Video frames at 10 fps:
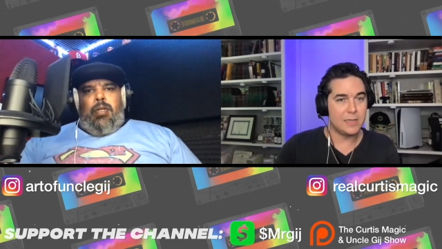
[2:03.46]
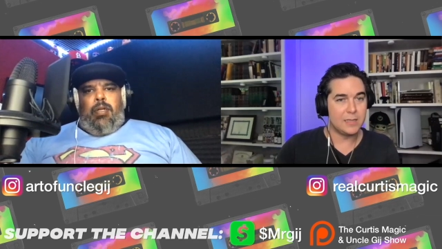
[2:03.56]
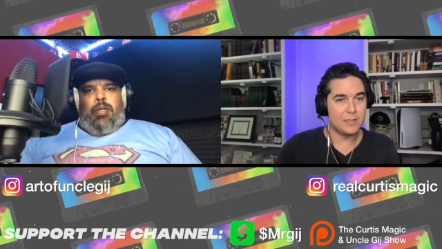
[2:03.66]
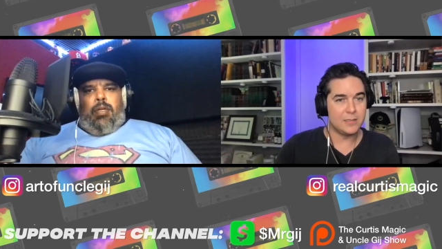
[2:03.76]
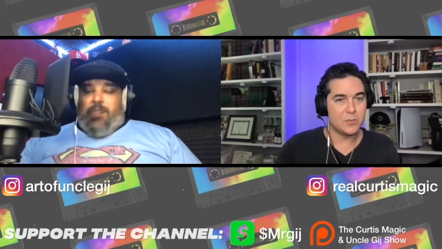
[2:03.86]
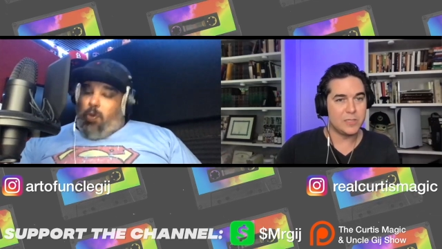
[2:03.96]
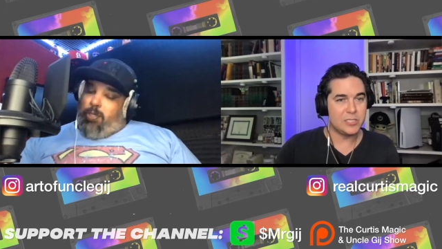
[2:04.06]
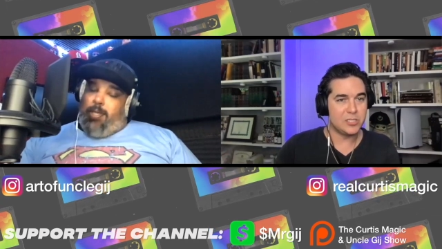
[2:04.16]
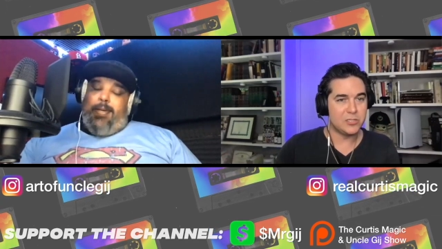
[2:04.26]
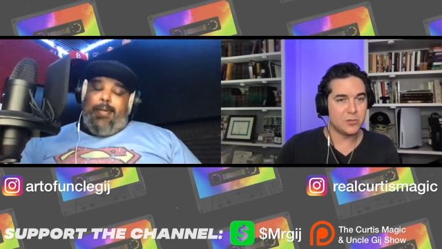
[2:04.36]
Speaker 1: on the of
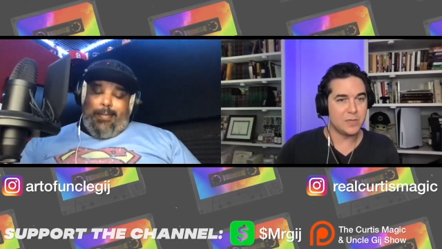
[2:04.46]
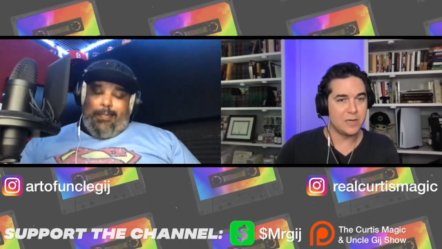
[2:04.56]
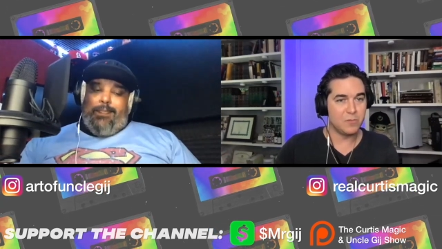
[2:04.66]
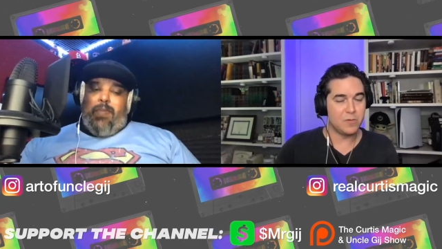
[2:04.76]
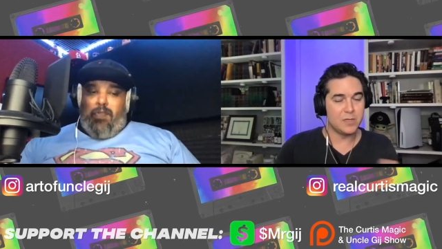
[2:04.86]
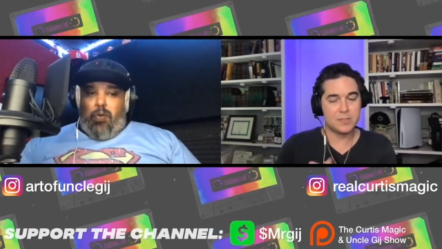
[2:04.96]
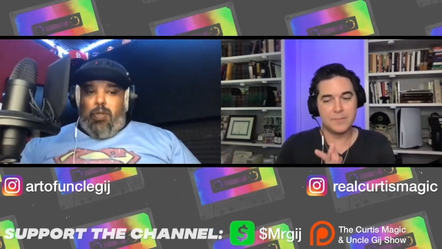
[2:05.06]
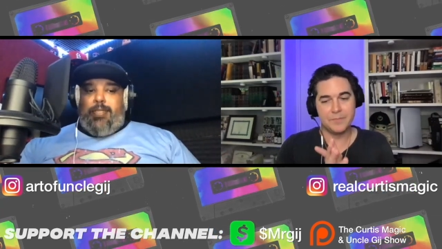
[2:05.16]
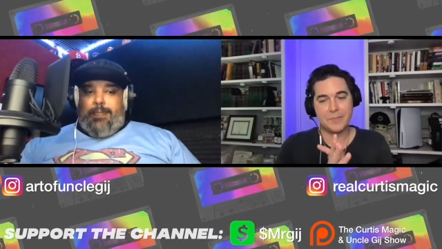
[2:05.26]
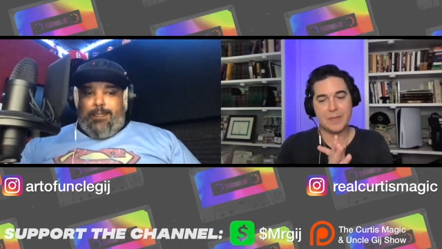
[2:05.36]
course or whatever it was. Of
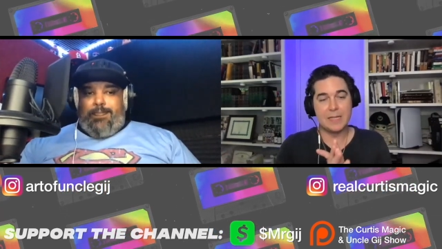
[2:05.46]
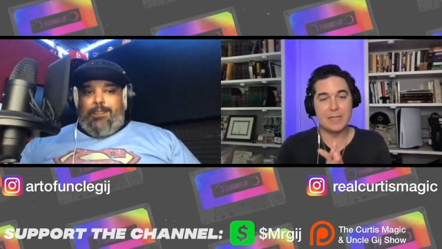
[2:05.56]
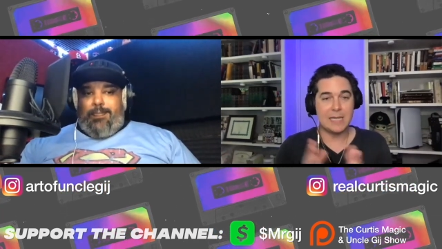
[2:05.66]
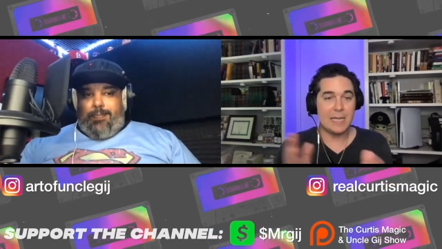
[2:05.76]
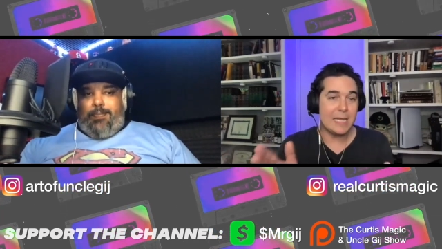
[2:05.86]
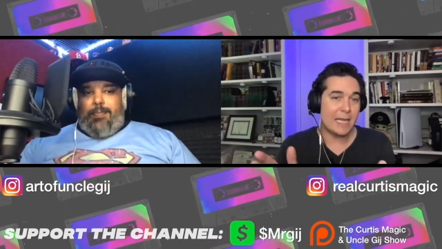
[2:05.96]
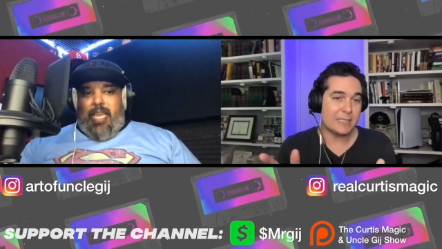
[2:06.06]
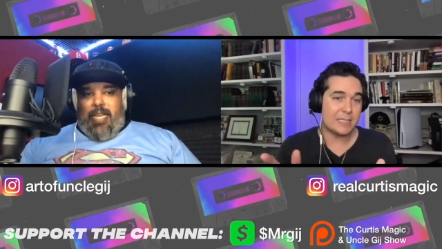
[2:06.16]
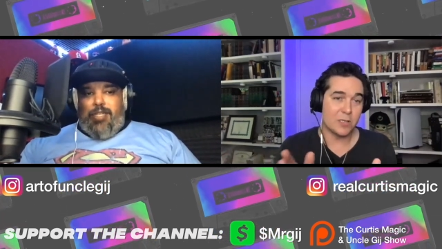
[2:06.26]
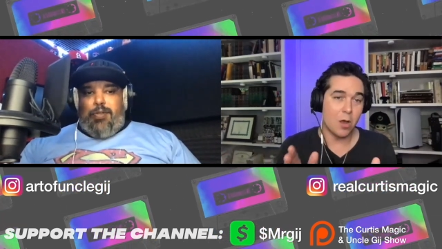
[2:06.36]
course. He
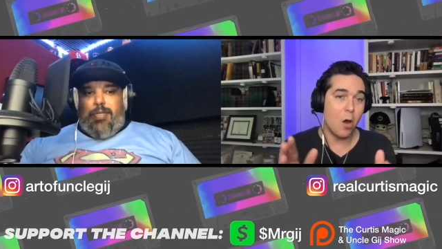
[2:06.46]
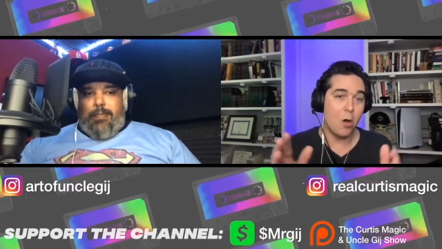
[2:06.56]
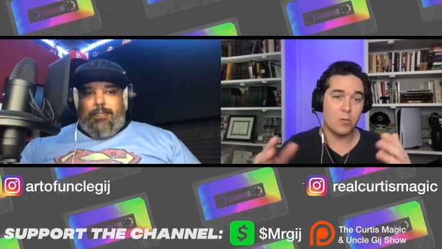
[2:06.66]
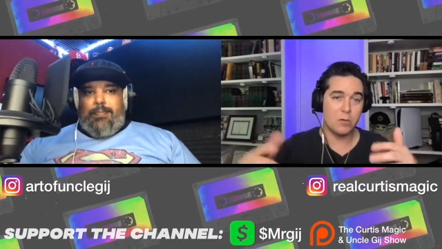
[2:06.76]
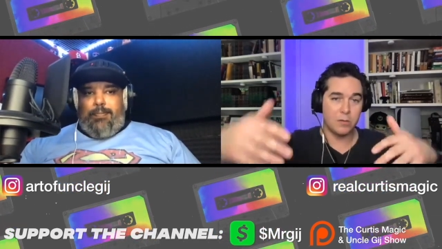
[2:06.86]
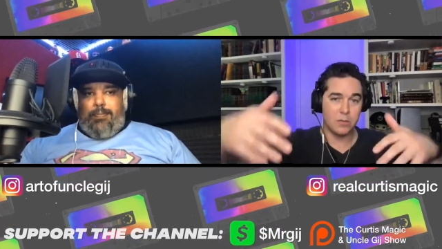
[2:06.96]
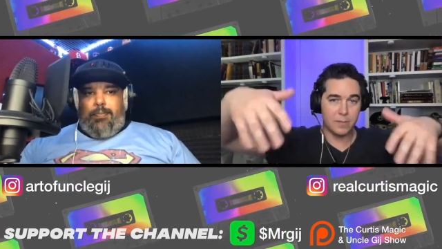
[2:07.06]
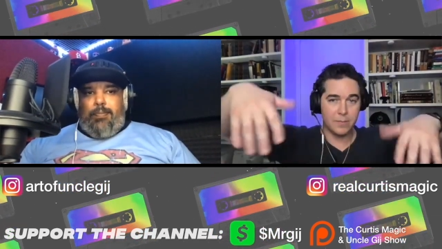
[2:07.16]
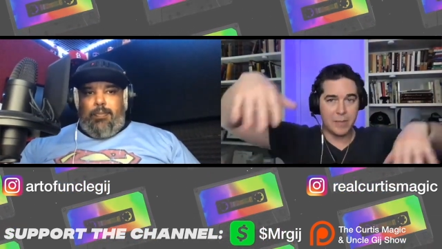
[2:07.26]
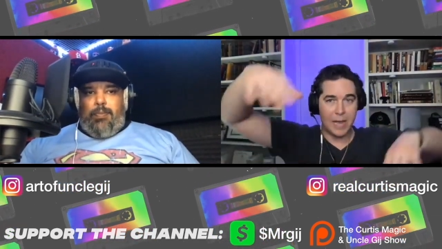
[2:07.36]
gets his you. own
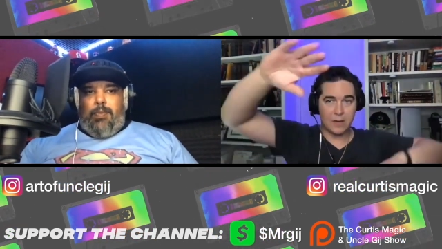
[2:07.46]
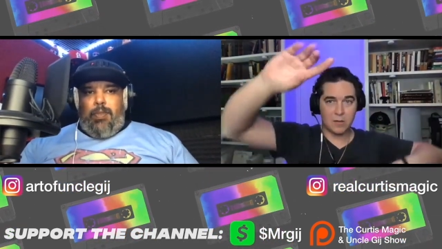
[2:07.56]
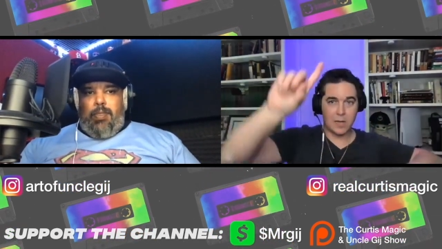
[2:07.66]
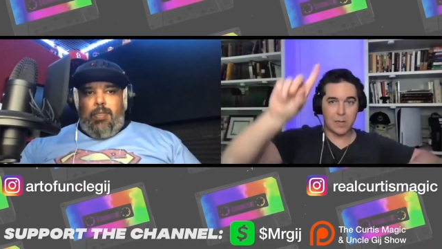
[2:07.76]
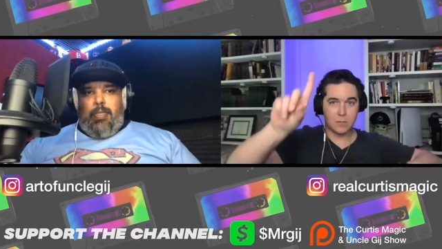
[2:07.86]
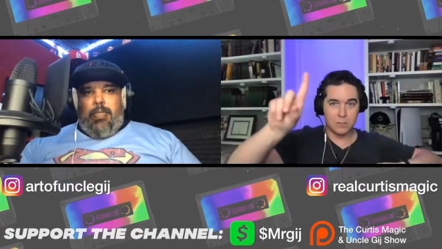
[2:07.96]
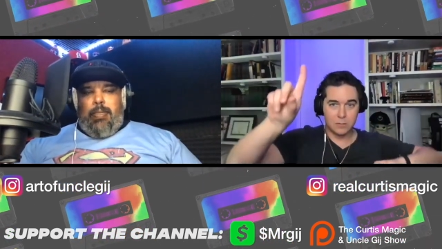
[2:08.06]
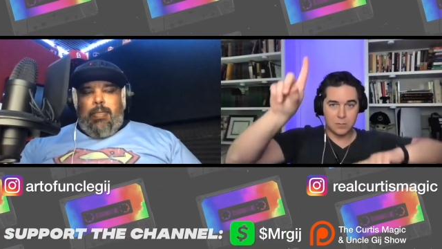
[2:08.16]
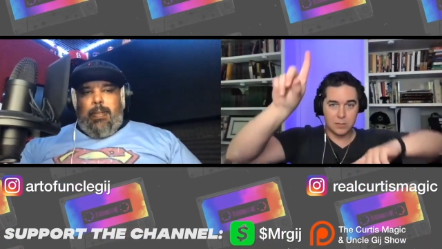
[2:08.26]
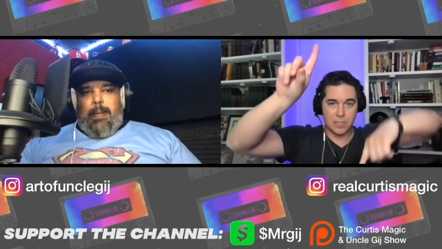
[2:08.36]
background
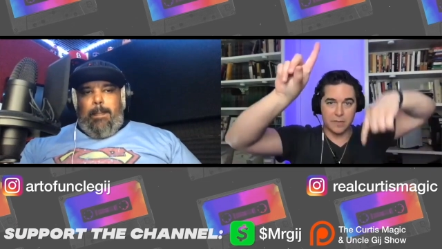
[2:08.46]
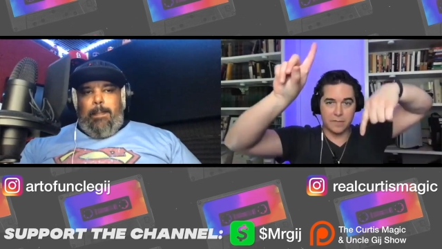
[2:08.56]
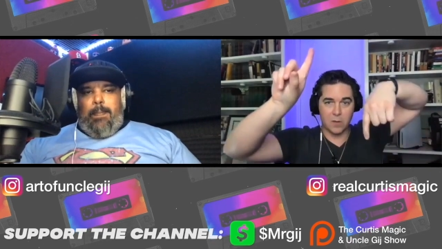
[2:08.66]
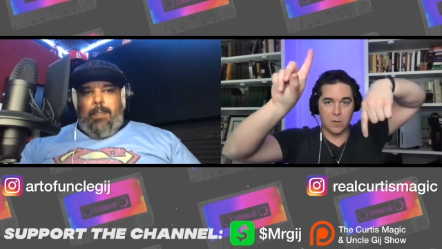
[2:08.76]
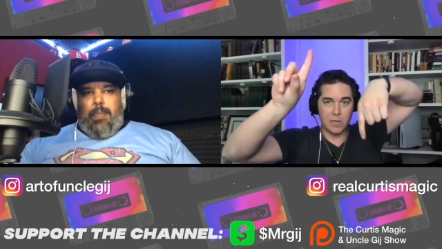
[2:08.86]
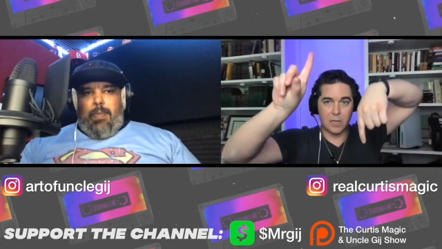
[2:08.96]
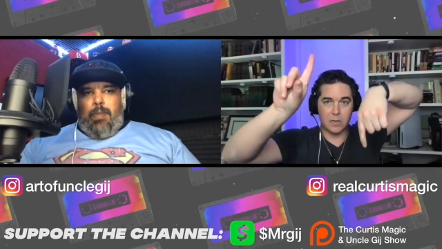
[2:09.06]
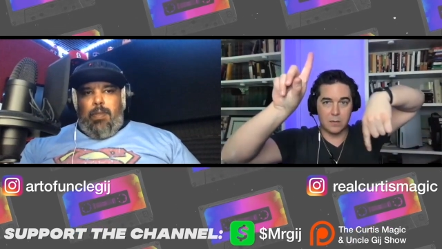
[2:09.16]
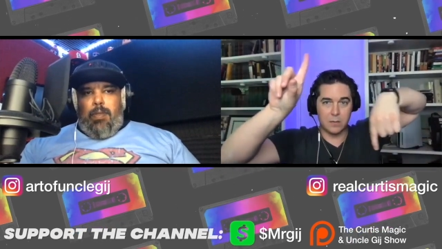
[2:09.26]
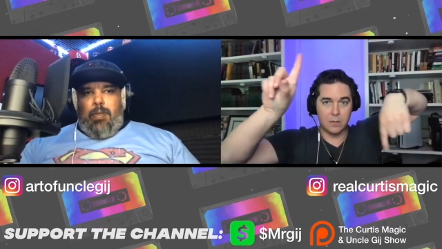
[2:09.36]
stuff going on.